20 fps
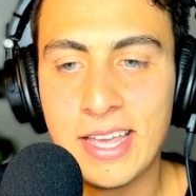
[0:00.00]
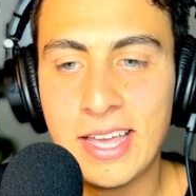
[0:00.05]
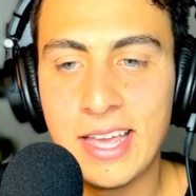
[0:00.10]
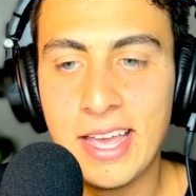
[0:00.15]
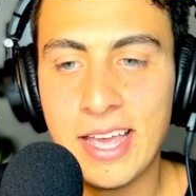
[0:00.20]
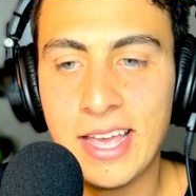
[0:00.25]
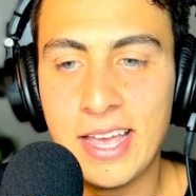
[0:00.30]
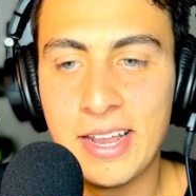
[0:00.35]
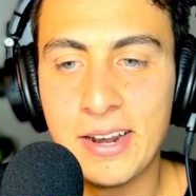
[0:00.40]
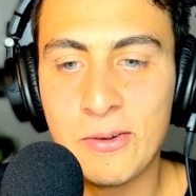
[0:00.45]

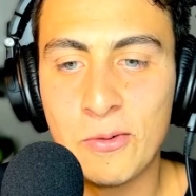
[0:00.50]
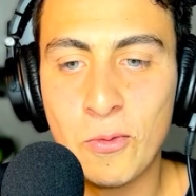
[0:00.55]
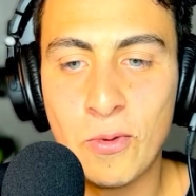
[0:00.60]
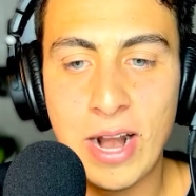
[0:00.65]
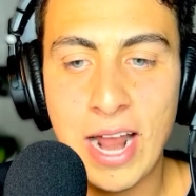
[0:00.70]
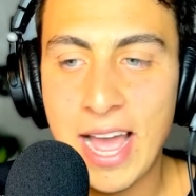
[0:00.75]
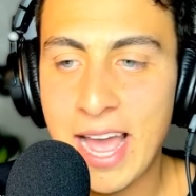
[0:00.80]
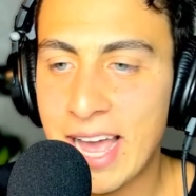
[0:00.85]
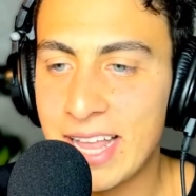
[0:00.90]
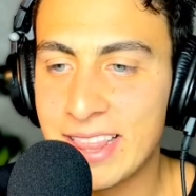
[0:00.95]
And when
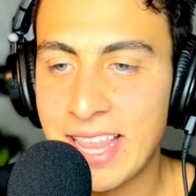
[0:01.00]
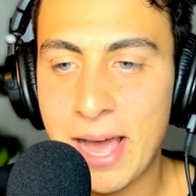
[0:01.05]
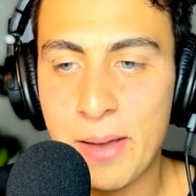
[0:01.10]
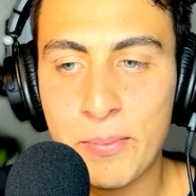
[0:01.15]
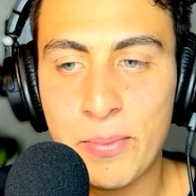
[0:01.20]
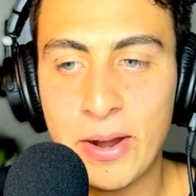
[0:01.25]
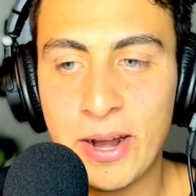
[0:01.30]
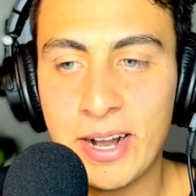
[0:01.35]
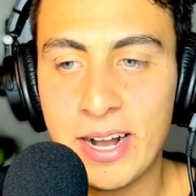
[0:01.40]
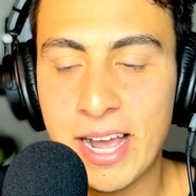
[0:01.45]
I had that
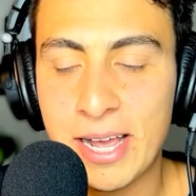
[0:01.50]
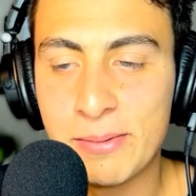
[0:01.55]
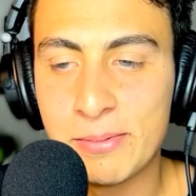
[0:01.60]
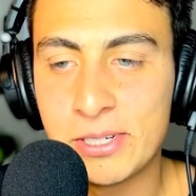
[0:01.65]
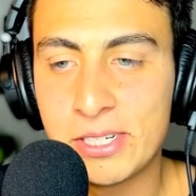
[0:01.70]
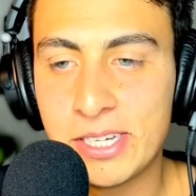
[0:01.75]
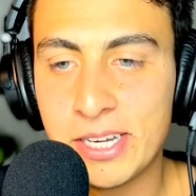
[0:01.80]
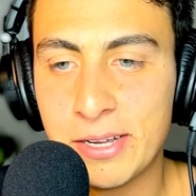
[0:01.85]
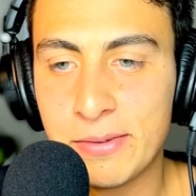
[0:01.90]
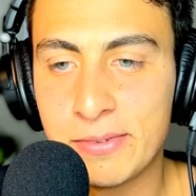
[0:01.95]
paradigm
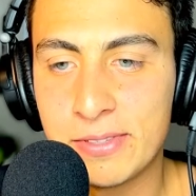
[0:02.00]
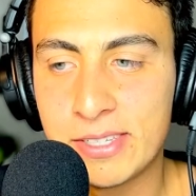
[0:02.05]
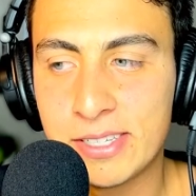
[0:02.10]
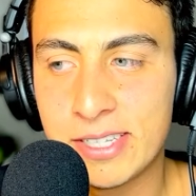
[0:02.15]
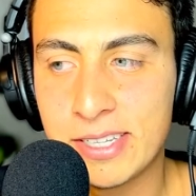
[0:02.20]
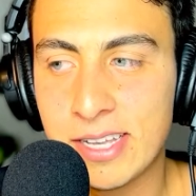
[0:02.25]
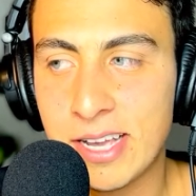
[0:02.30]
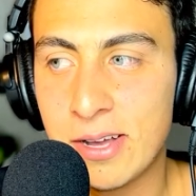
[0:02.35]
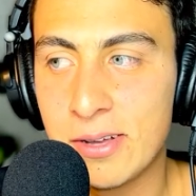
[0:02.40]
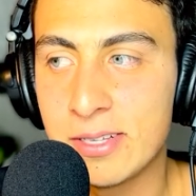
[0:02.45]
shift,
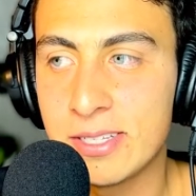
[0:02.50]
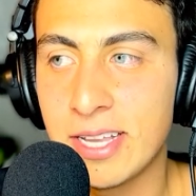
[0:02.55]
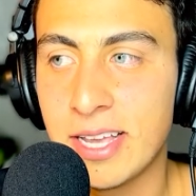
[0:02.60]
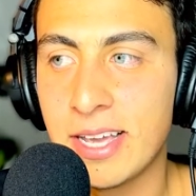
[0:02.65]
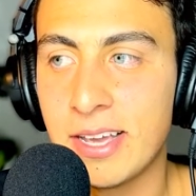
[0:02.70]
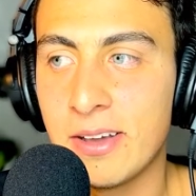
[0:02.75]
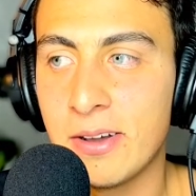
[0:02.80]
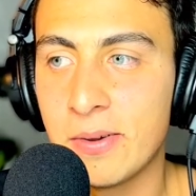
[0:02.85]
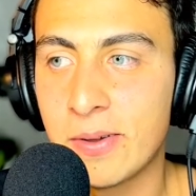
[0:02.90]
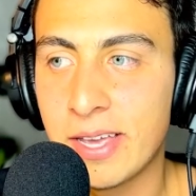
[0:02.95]
I was
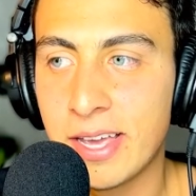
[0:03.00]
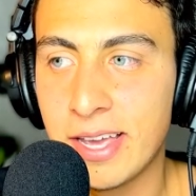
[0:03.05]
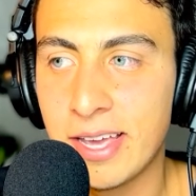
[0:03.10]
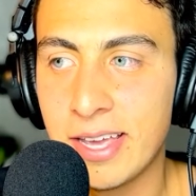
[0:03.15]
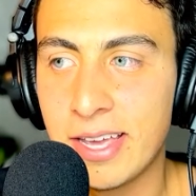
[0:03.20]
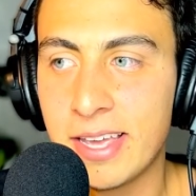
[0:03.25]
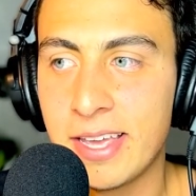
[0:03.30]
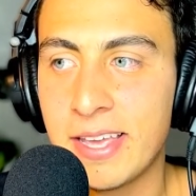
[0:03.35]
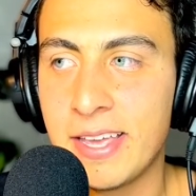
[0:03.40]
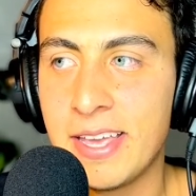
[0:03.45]
like,
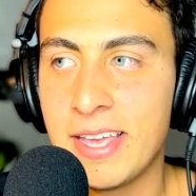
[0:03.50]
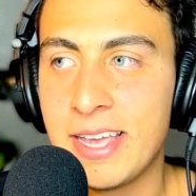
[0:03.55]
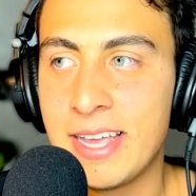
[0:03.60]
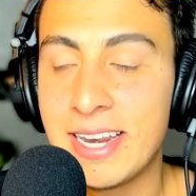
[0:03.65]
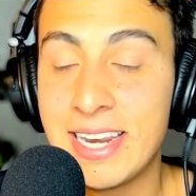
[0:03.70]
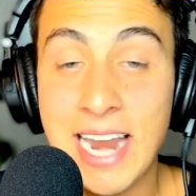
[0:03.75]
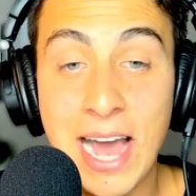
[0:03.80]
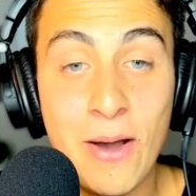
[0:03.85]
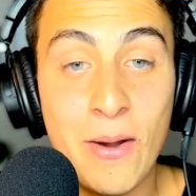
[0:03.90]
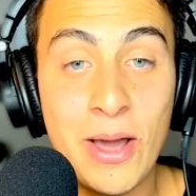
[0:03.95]
okay,
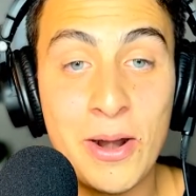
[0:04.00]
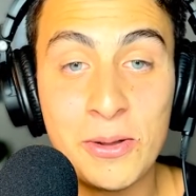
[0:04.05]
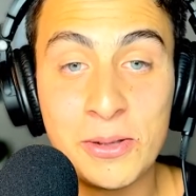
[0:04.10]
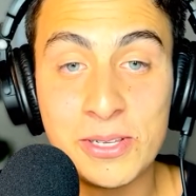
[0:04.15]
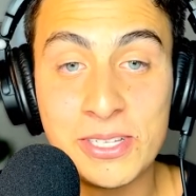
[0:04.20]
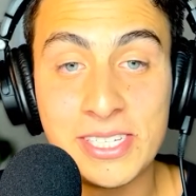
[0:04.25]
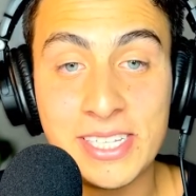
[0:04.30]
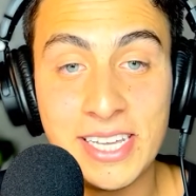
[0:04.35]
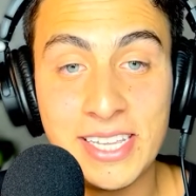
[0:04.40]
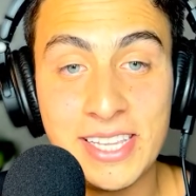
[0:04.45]
now I don't
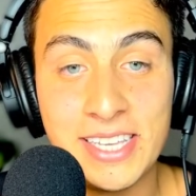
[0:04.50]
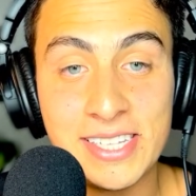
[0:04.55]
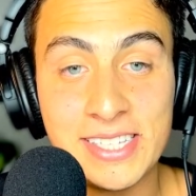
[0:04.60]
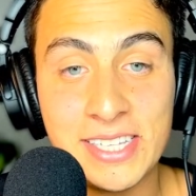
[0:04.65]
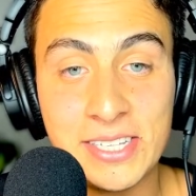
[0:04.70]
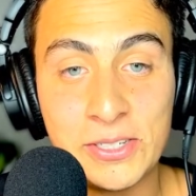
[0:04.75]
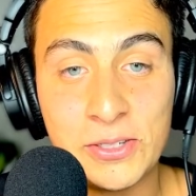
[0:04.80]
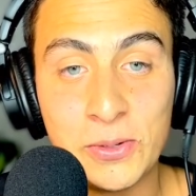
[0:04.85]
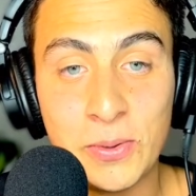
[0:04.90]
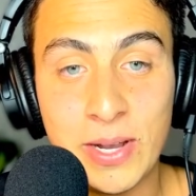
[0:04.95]
see these
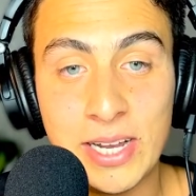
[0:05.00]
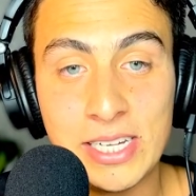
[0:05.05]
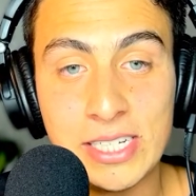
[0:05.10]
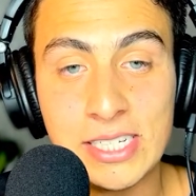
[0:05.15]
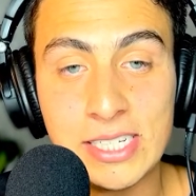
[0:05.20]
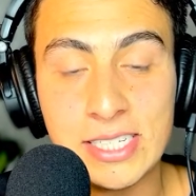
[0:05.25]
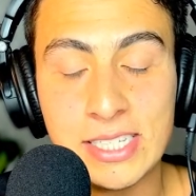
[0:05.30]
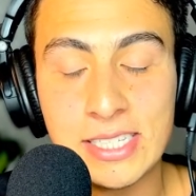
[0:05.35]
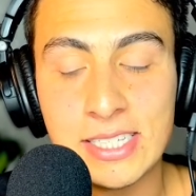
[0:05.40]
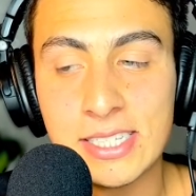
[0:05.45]

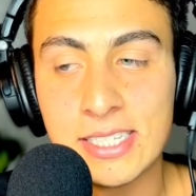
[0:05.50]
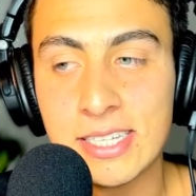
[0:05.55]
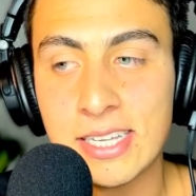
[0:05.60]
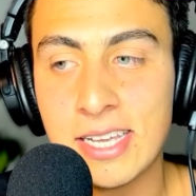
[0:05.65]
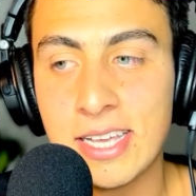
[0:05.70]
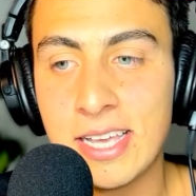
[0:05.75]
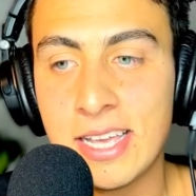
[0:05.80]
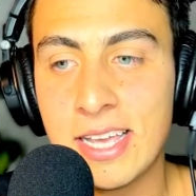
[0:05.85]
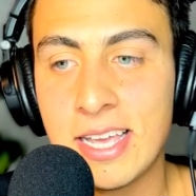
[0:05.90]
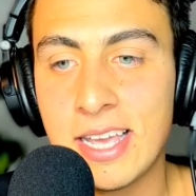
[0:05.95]
situations
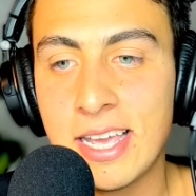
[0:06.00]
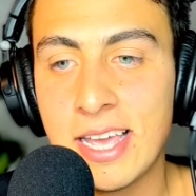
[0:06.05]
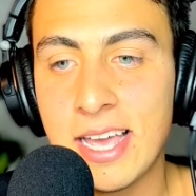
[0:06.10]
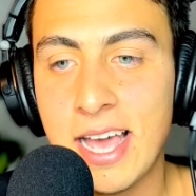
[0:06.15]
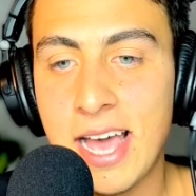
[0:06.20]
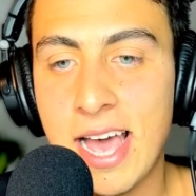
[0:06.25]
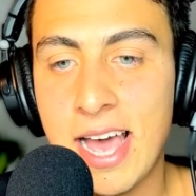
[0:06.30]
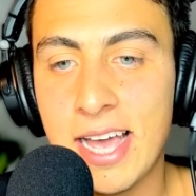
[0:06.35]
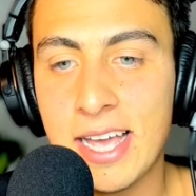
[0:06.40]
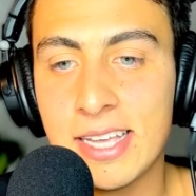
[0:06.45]

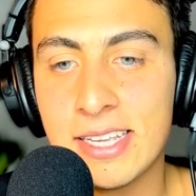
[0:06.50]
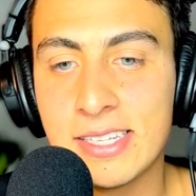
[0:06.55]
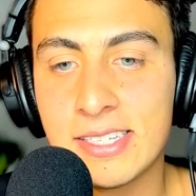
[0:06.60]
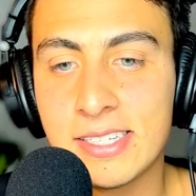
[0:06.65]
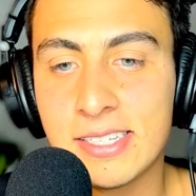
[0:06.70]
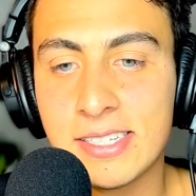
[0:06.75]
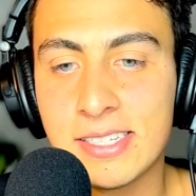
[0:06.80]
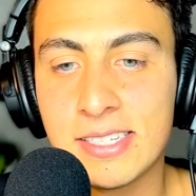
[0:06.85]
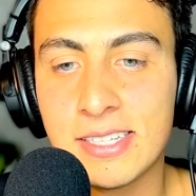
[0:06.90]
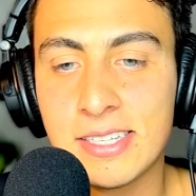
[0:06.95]

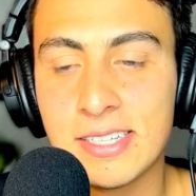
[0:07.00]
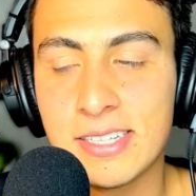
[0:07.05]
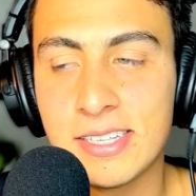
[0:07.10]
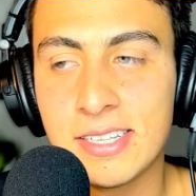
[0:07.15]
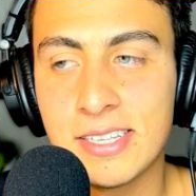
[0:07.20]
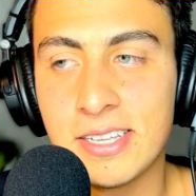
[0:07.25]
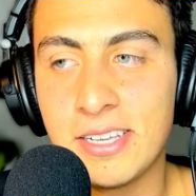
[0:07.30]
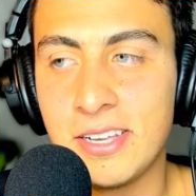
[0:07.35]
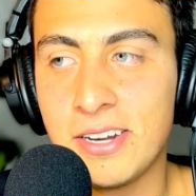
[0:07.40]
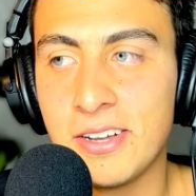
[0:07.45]
as,
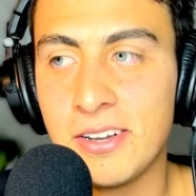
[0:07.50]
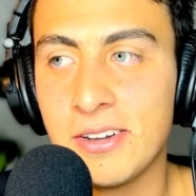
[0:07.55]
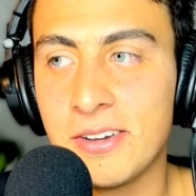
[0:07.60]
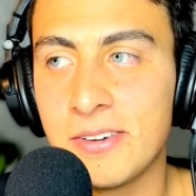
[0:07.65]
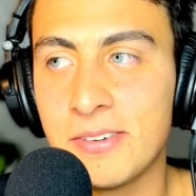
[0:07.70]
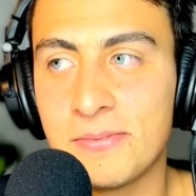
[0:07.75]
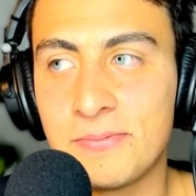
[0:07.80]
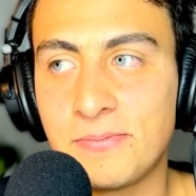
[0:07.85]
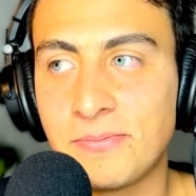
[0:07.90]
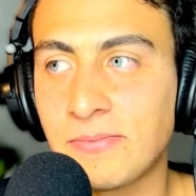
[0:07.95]
you
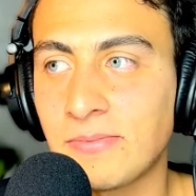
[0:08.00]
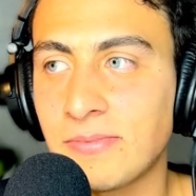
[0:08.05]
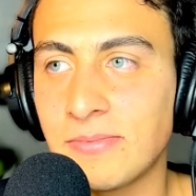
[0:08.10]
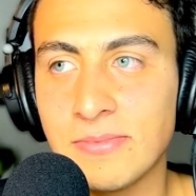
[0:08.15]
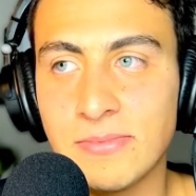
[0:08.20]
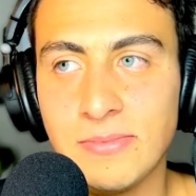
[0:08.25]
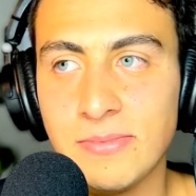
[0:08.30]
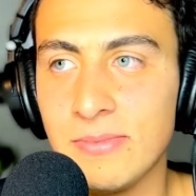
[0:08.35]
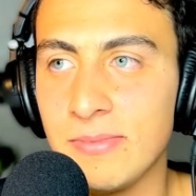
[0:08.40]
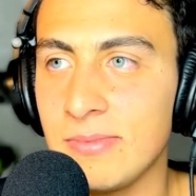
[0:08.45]
know,
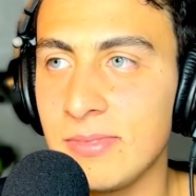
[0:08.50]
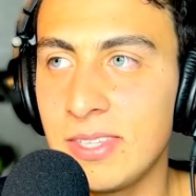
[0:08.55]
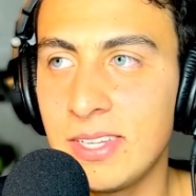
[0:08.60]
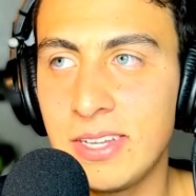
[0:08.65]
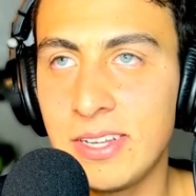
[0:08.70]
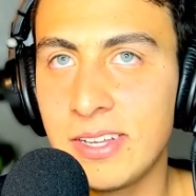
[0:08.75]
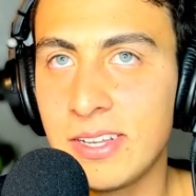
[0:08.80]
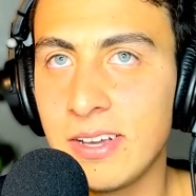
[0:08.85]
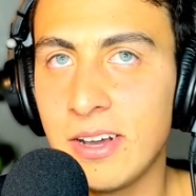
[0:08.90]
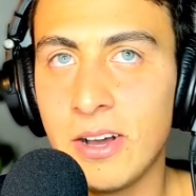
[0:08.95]

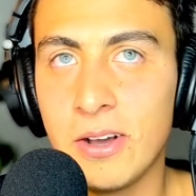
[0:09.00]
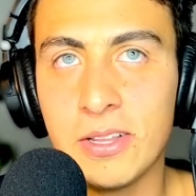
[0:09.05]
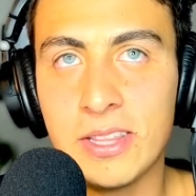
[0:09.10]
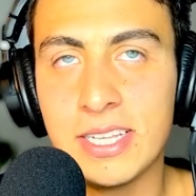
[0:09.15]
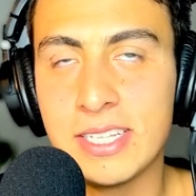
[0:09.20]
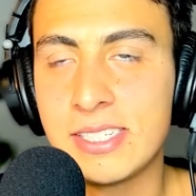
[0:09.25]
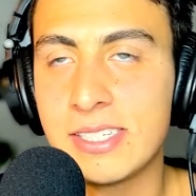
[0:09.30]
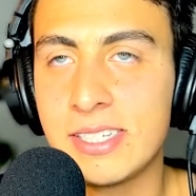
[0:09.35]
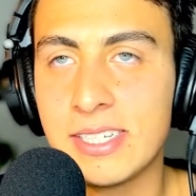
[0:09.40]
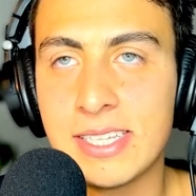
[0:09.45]
oh,
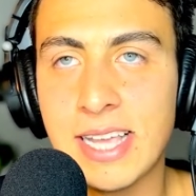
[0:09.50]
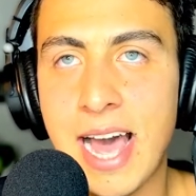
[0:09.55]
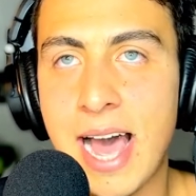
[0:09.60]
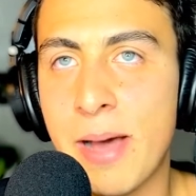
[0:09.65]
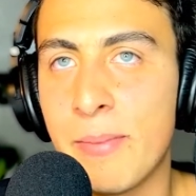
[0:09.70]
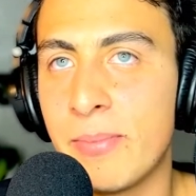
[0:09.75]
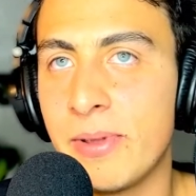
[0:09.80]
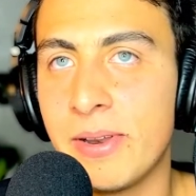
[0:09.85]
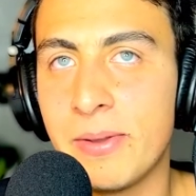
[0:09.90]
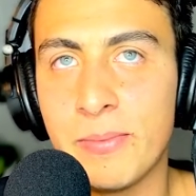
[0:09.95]
this just
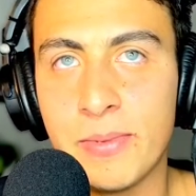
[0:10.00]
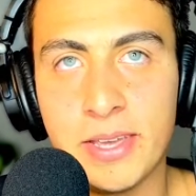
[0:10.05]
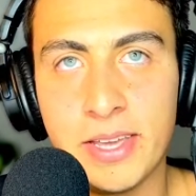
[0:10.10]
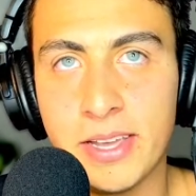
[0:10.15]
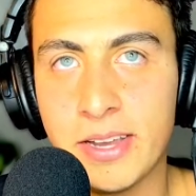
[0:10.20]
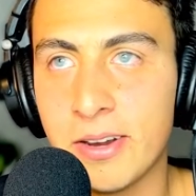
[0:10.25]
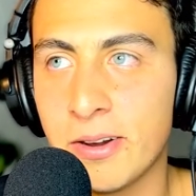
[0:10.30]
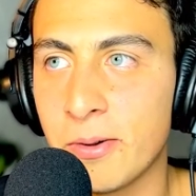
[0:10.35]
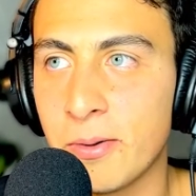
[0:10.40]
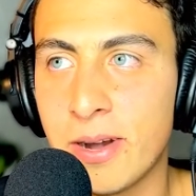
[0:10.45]
happened to
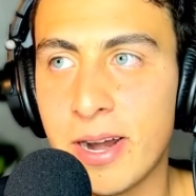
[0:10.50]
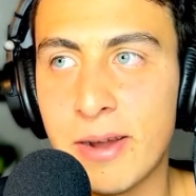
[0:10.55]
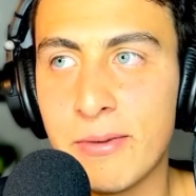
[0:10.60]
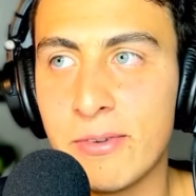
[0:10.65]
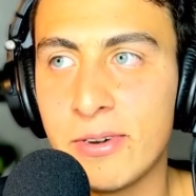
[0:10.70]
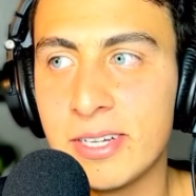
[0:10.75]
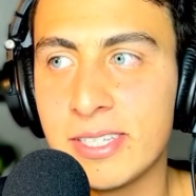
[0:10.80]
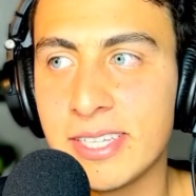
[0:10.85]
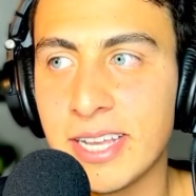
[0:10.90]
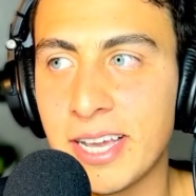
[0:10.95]
me or
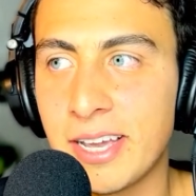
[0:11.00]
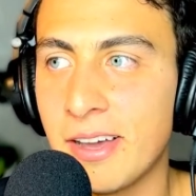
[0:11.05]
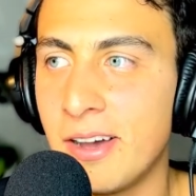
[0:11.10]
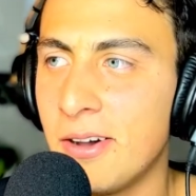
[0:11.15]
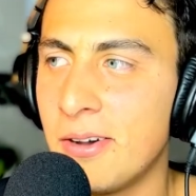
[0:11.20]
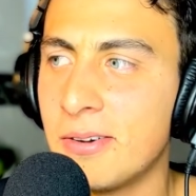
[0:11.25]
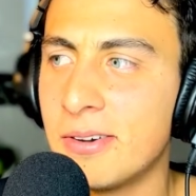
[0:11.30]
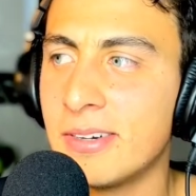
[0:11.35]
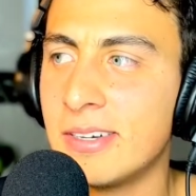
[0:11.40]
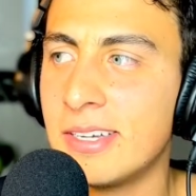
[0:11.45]
whatever. It's like,
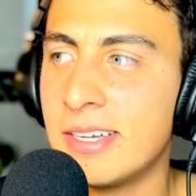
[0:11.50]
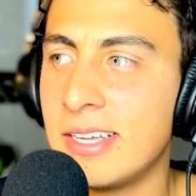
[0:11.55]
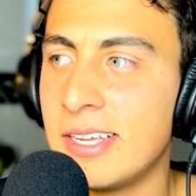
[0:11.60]
oh,